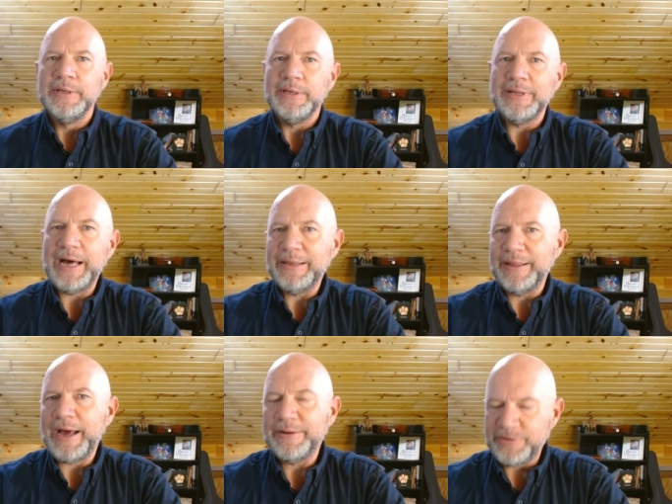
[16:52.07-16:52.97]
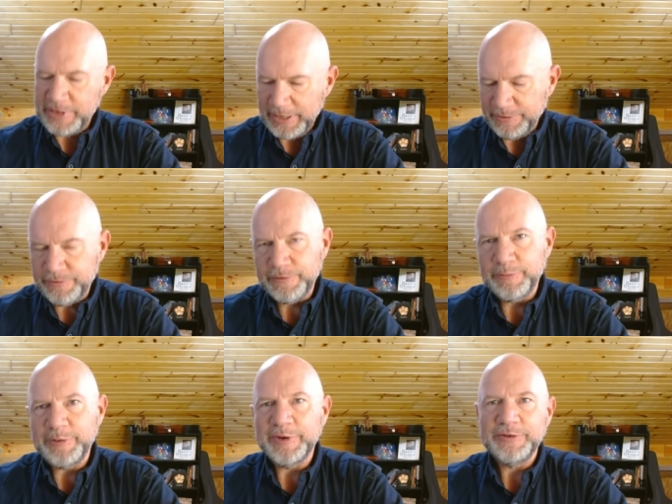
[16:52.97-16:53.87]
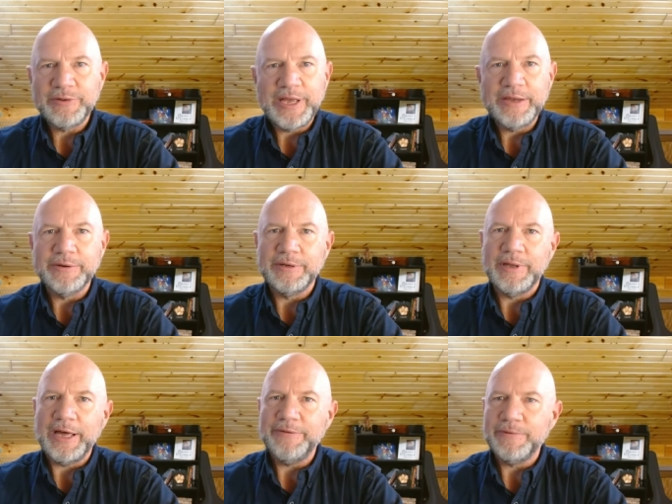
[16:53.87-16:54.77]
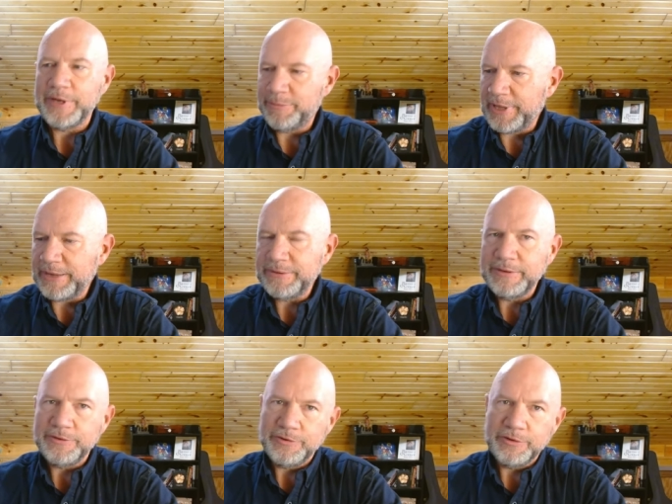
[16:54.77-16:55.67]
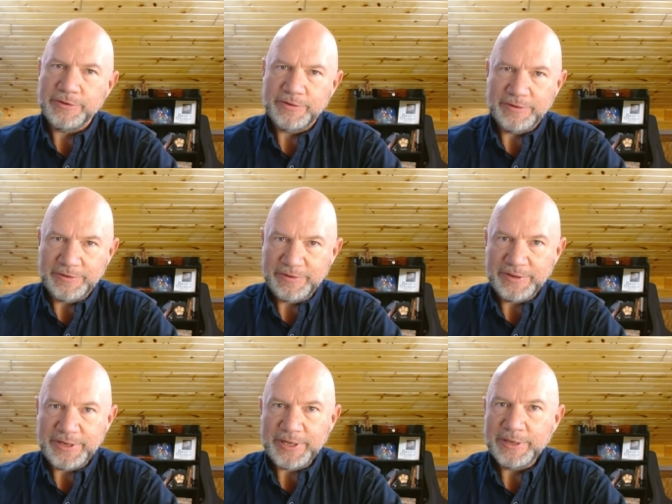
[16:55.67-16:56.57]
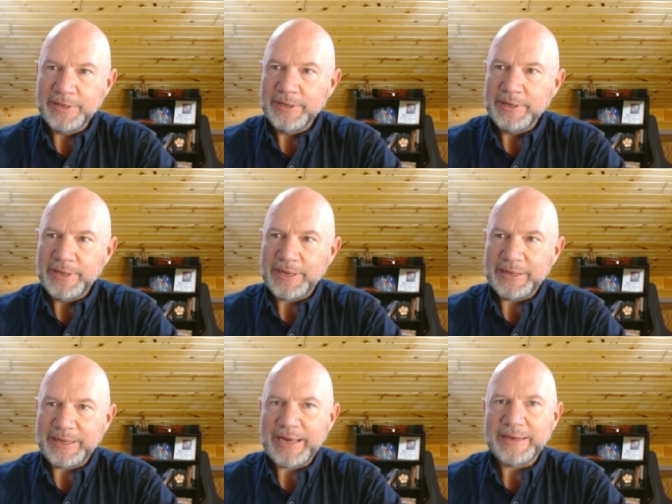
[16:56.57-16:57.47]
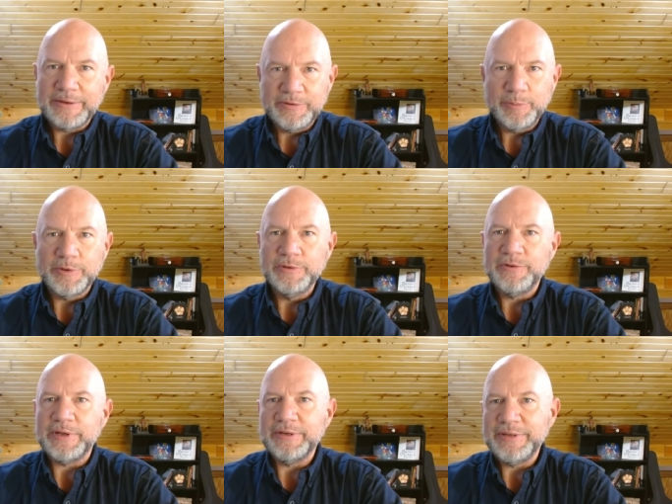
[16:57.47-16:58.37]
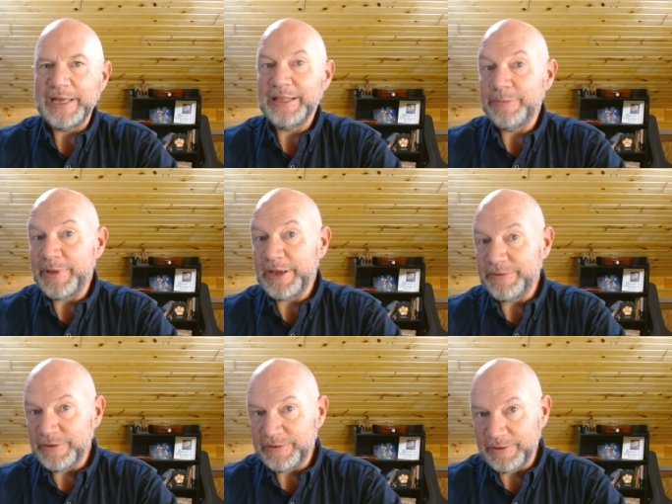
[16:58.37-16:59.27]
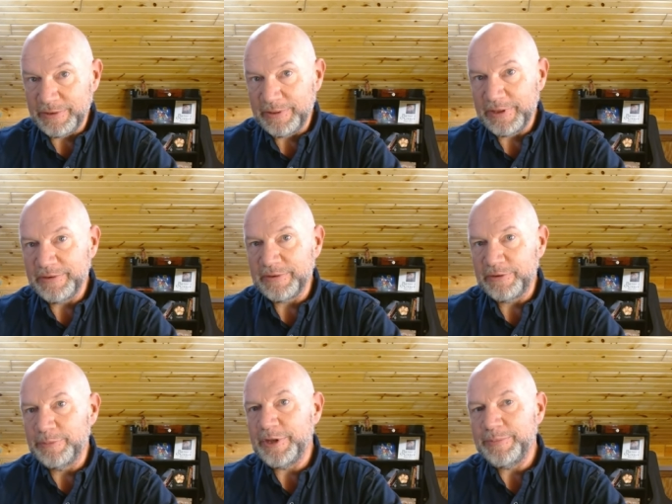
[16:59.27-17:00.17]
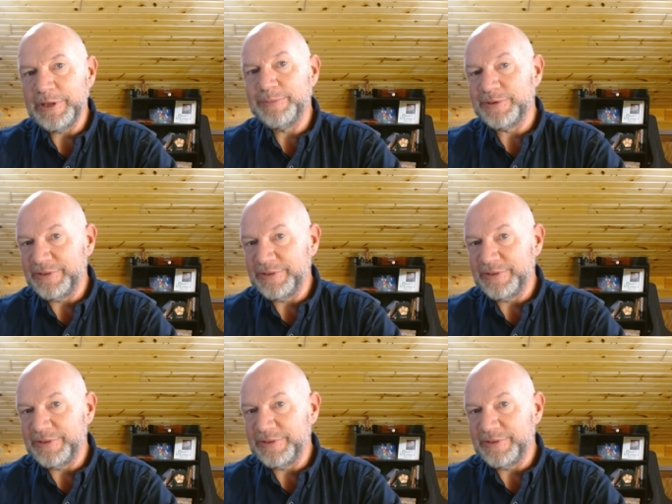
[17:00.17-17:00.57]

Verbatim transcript: A lot of that changed for me much later in life when I planted a church in the city and I got exposed on a daily basis to the things that so many people